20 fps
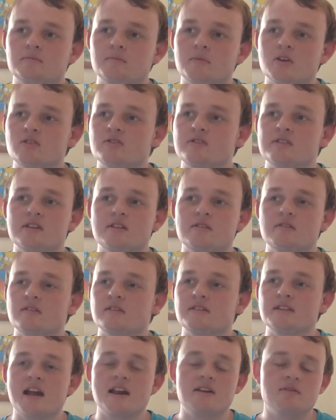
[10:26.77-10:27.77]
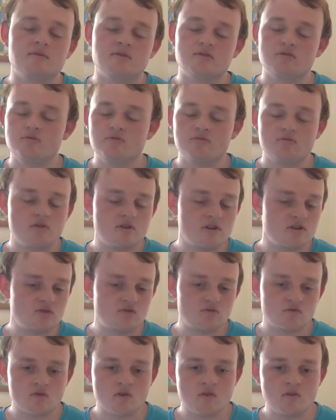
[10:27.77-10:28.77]
because the talent was really
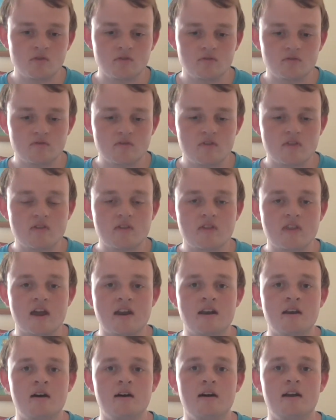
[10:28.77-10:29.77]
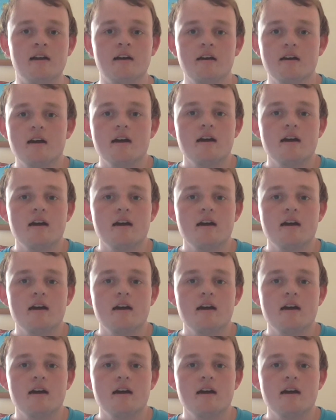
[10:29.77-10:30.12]
strong that night.